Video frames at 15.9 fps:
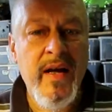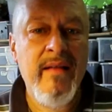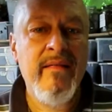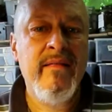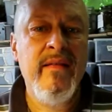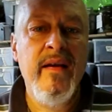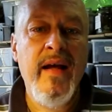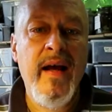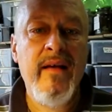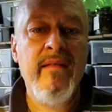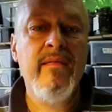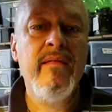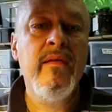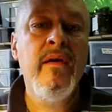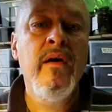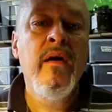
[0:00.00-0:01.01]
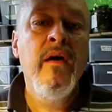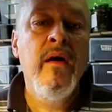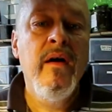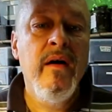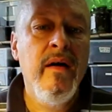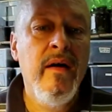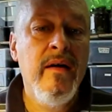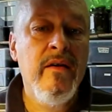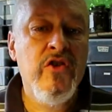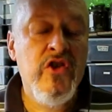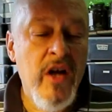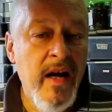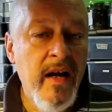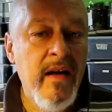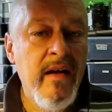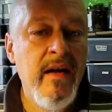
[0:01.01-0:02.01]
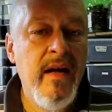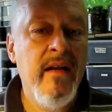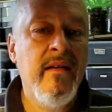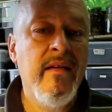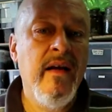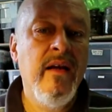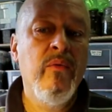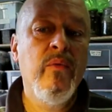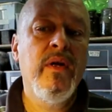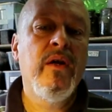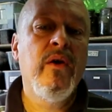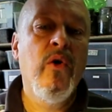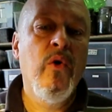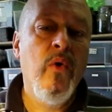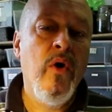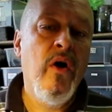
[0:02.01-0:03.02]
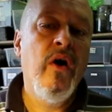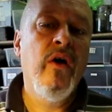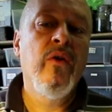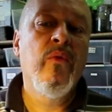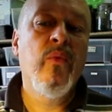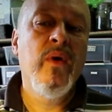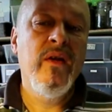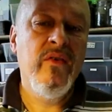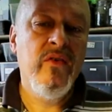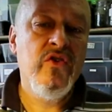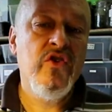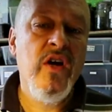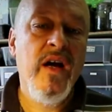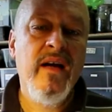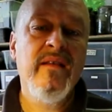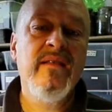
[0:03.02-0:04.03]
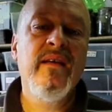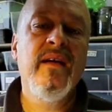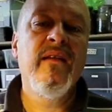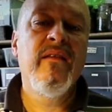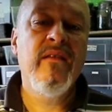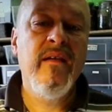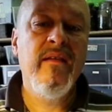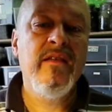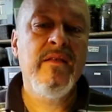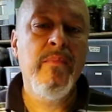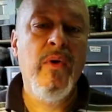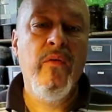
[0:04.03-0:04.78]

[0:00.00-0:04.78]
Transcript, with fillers: That's the next uh, check and then we go on with checks in 6